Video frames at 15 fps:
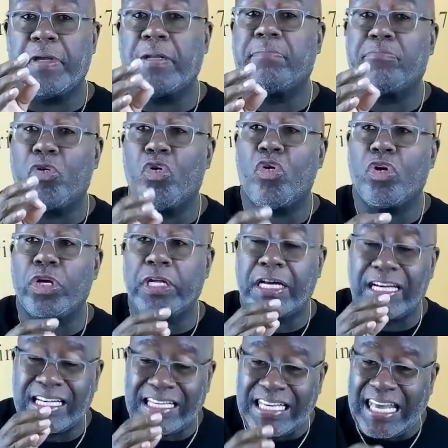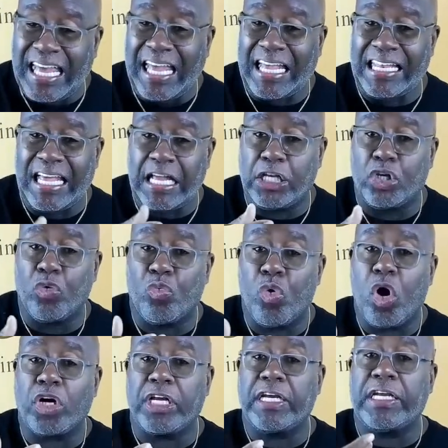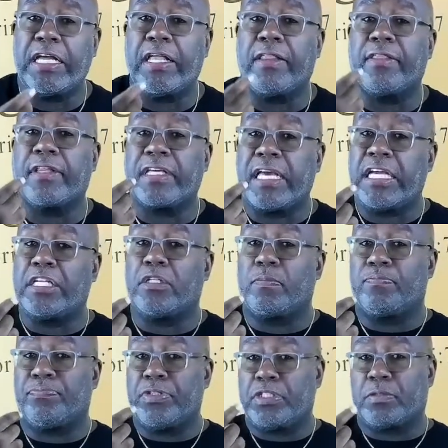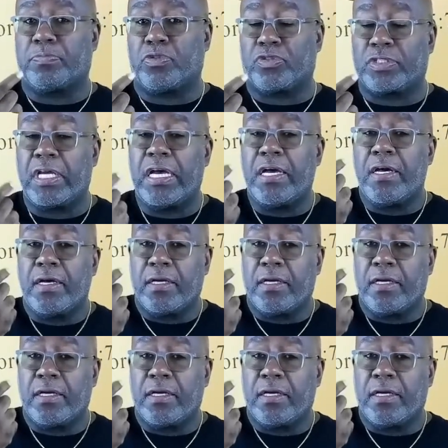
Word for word: been born again and you're walking in kingdom principles,